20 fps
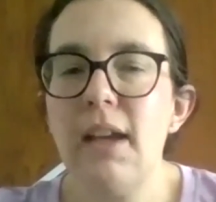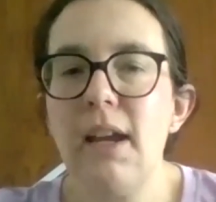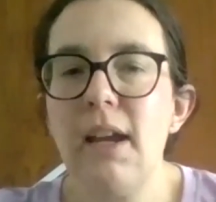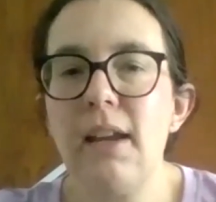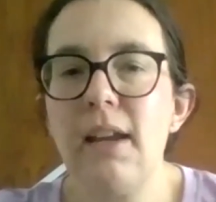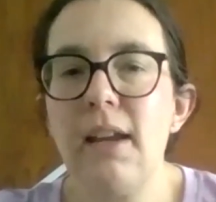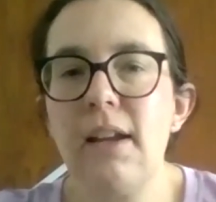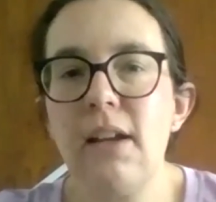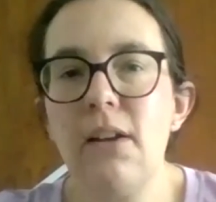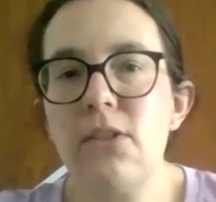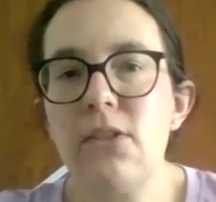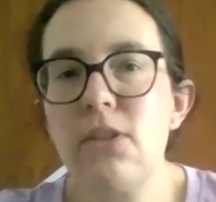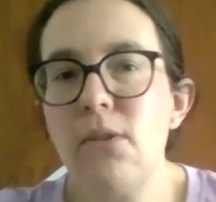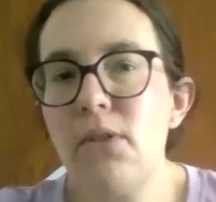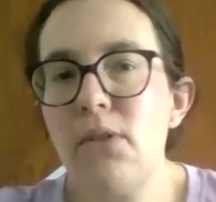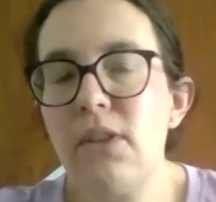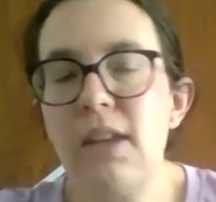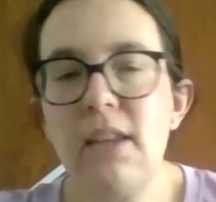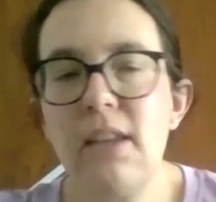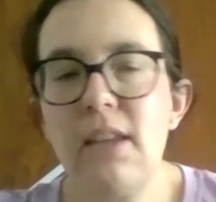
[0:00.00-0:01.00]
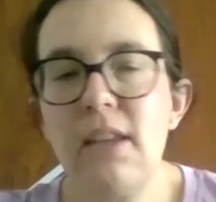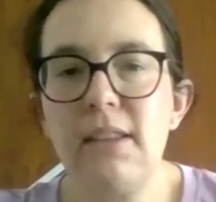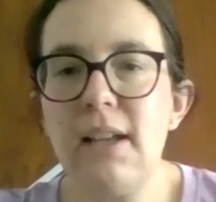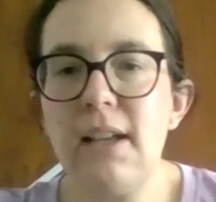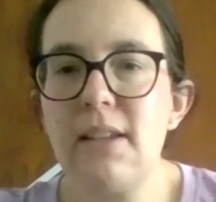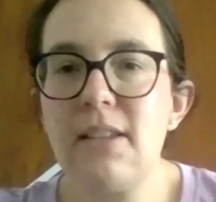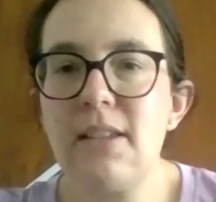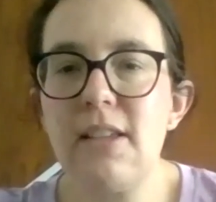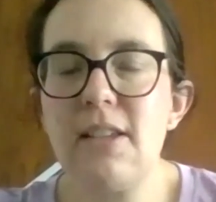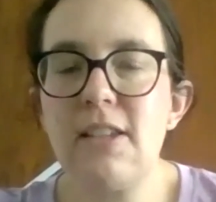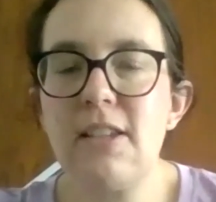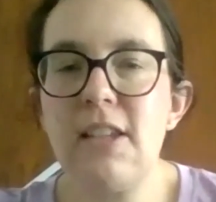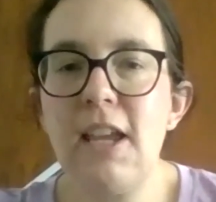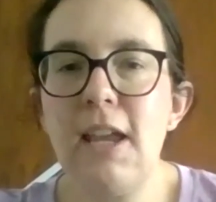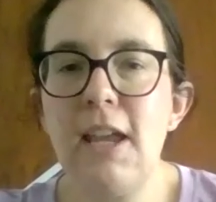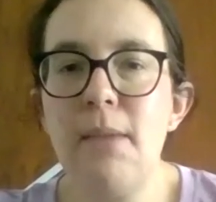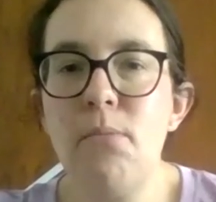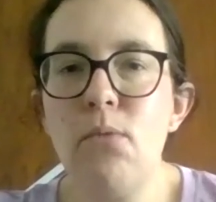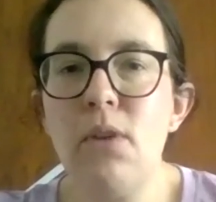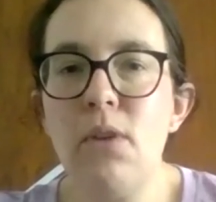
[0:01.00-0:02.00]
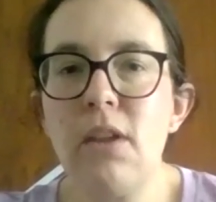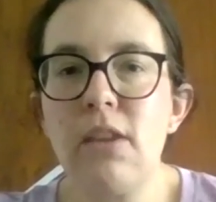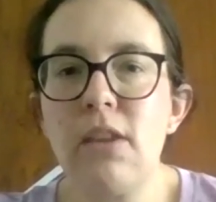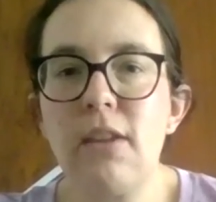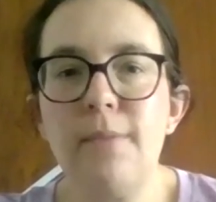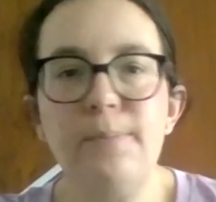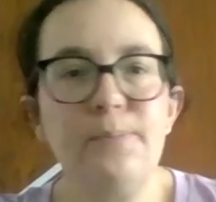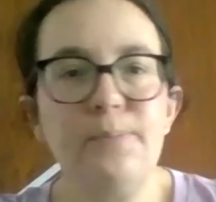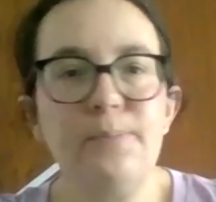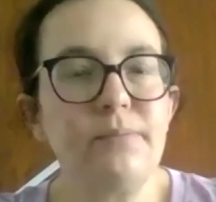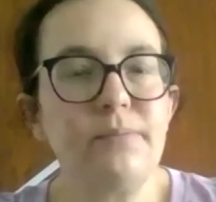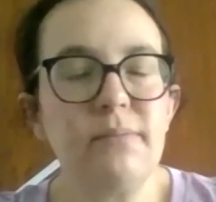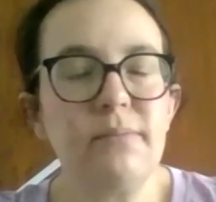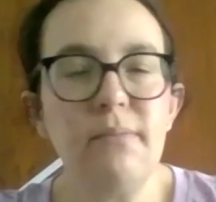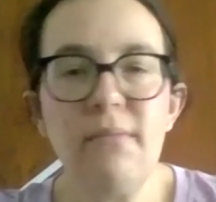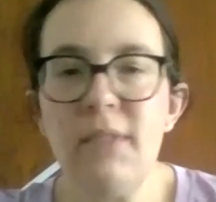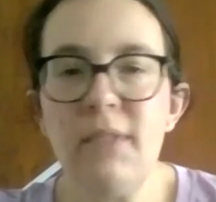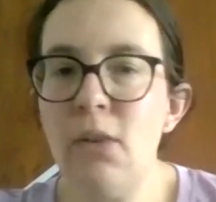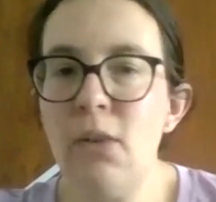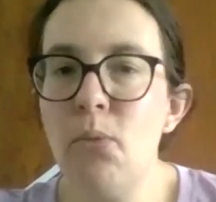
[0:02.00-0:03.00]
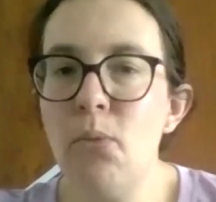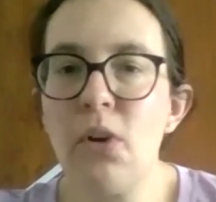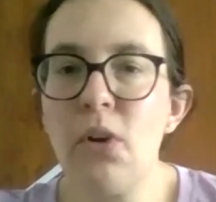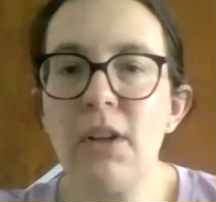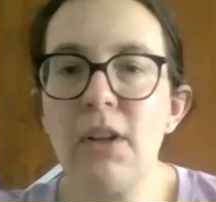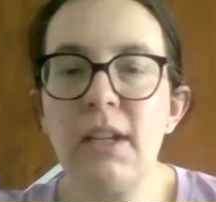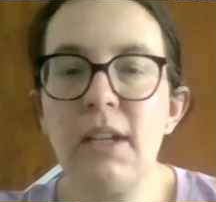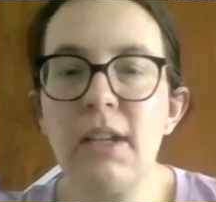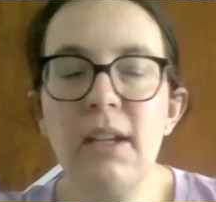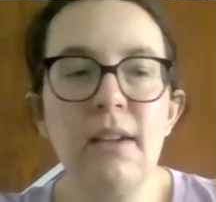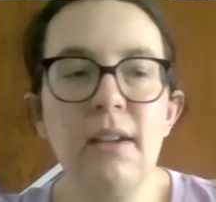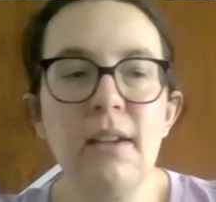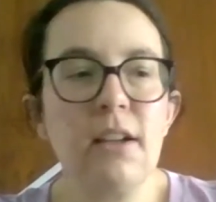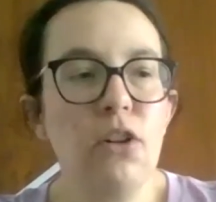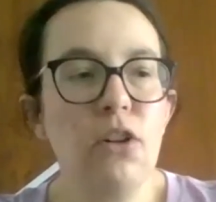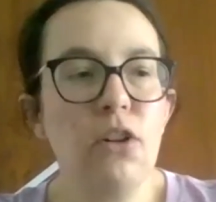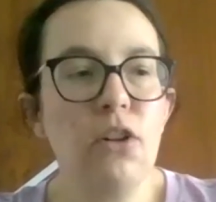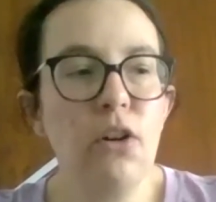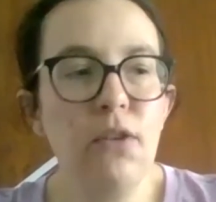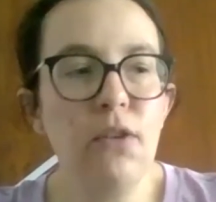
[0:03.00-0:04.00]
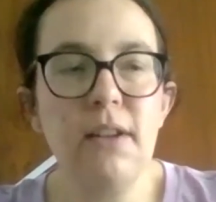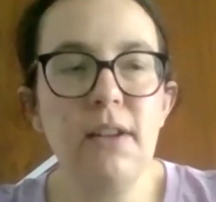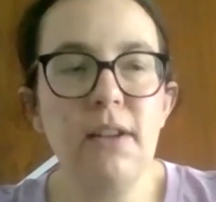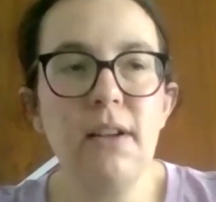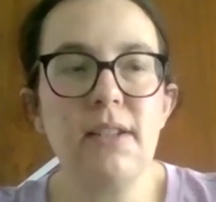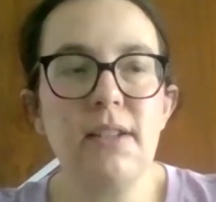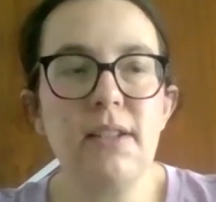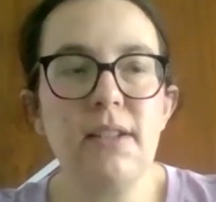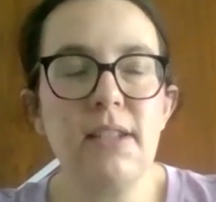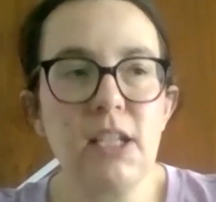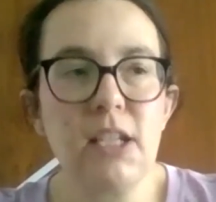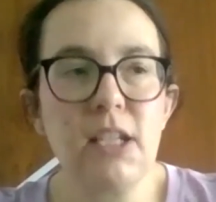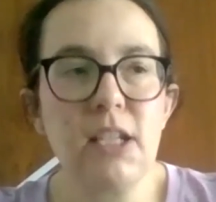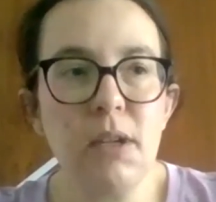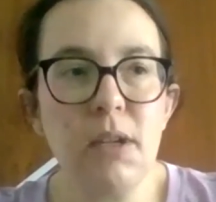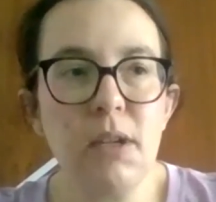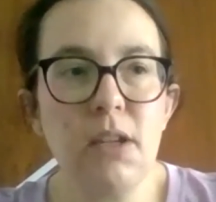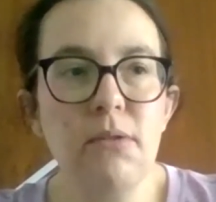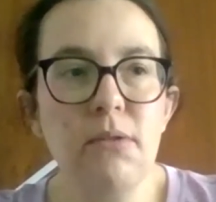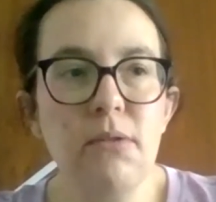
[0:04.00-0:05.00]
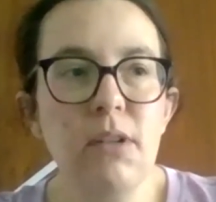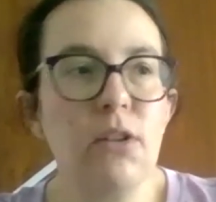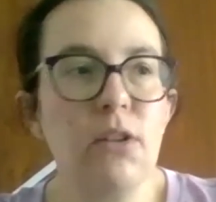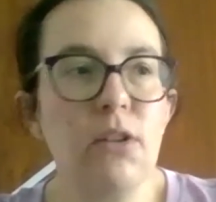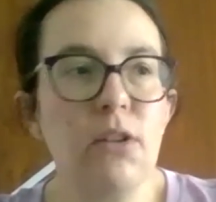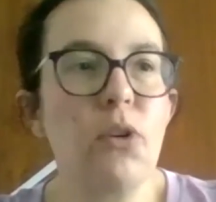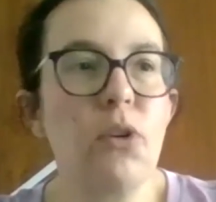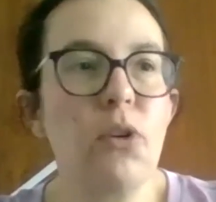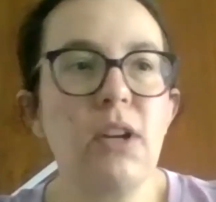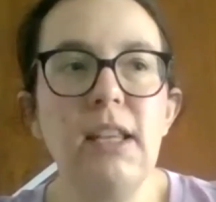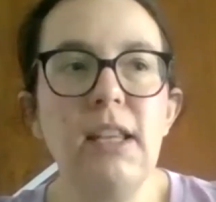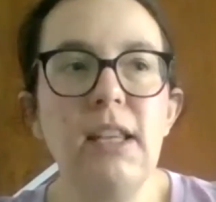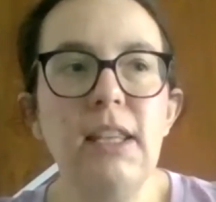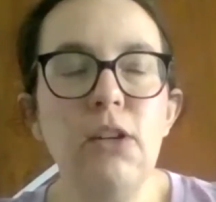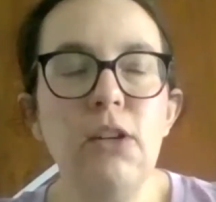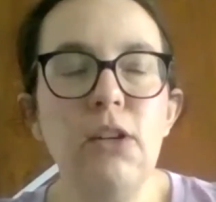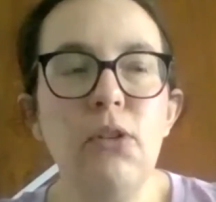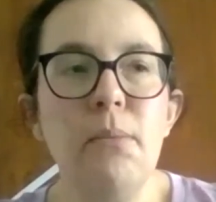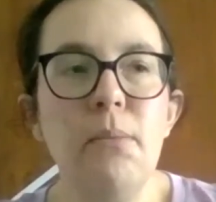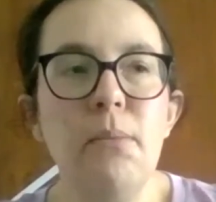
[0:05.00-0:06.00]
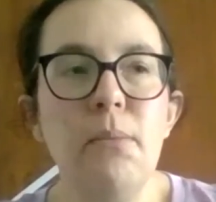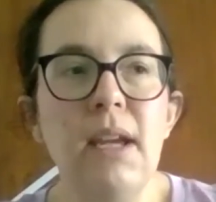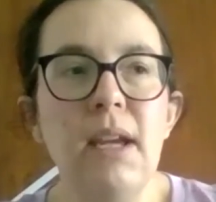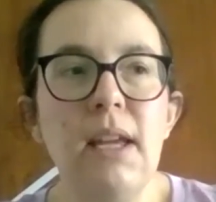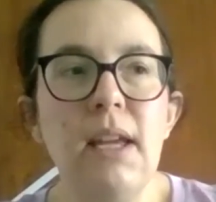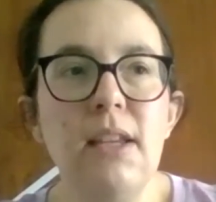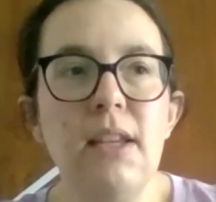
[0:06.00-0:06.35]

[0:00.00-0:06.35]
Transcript: And I also think that that's the same with working in a COVID assessment unit or working in the OMA.